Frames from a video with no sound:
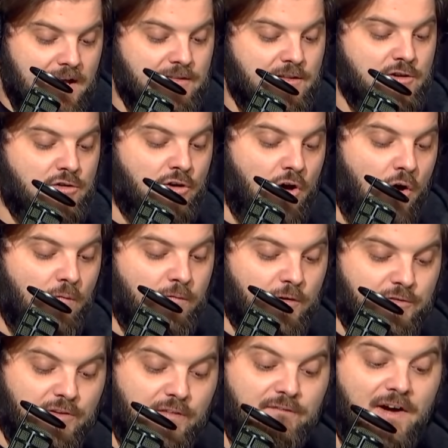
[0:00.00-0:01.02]
And then you're at home
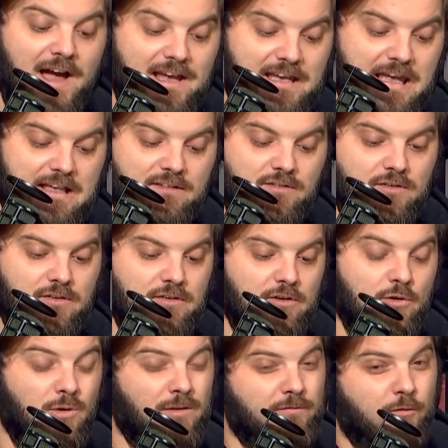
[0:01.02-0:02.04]
versus the Vikings,
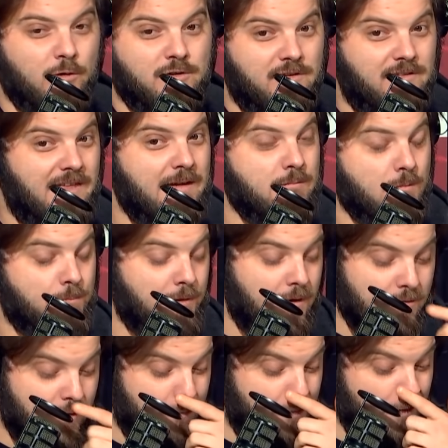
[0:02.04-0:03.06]
who, unfortunately, they've been
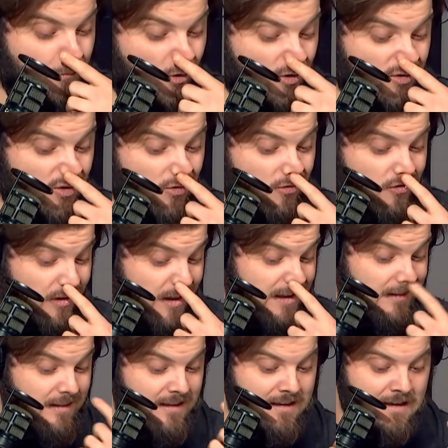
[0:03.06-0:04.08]
playing with a bit more juice
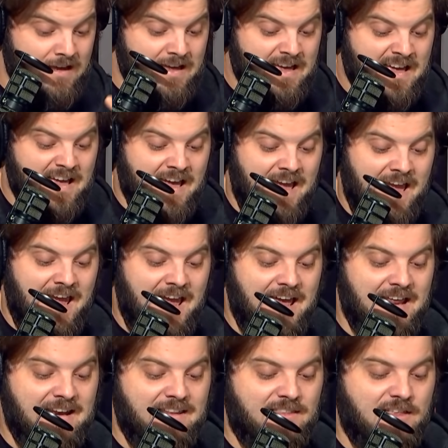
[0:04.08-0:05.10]
lately.
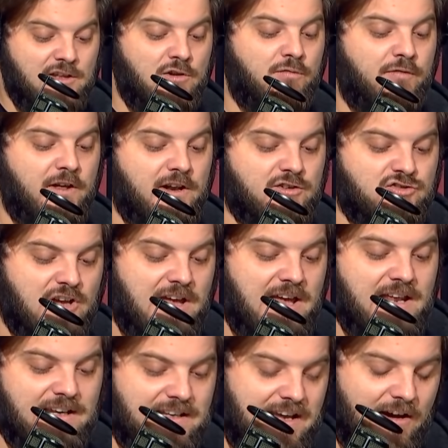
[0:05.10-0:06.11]
And then you finish
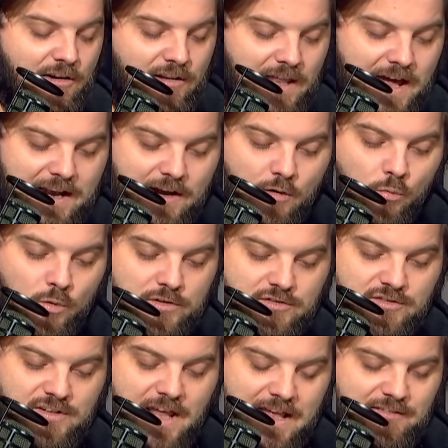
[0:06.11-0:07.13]
in Carolina, which
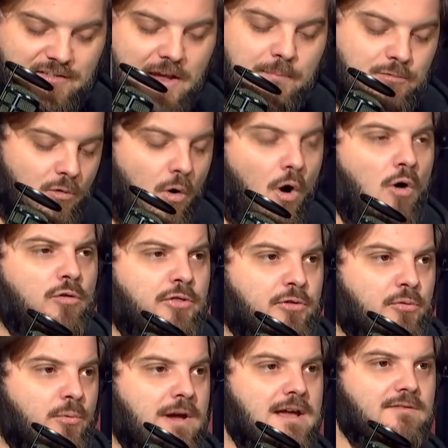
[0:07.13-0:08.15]
is a nice game. So all
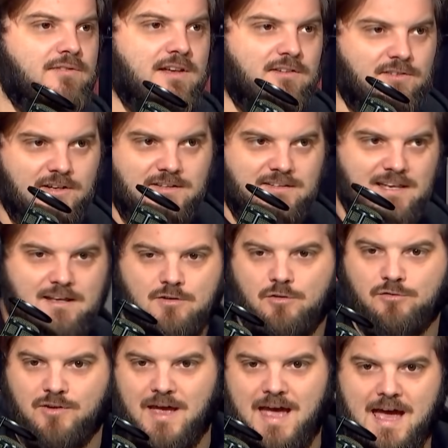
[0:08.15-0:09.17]
three of these
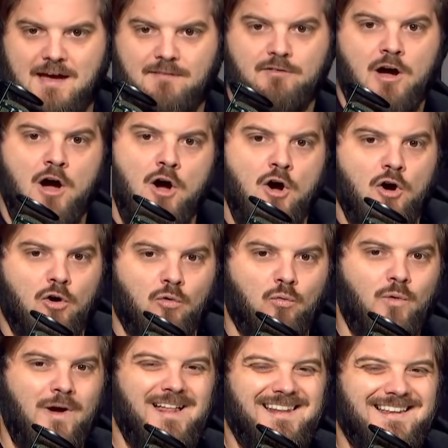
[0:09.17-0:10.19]
contenders have
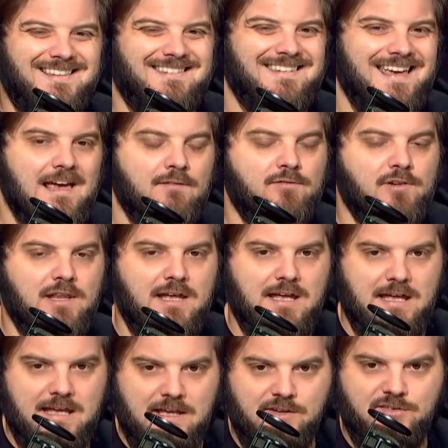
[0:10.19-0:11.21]

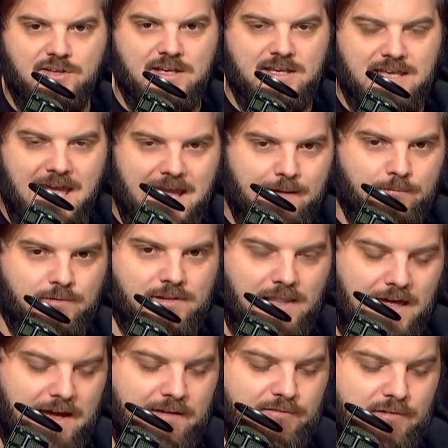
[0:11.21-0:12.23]
relatively easy games
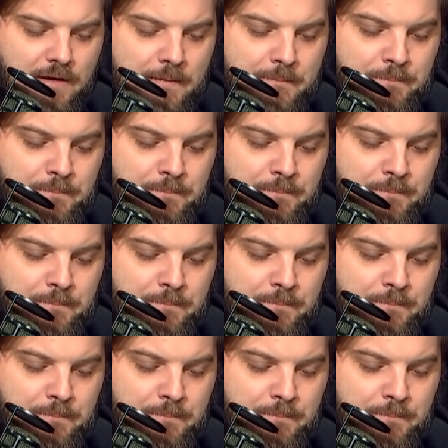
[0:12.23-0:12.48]
left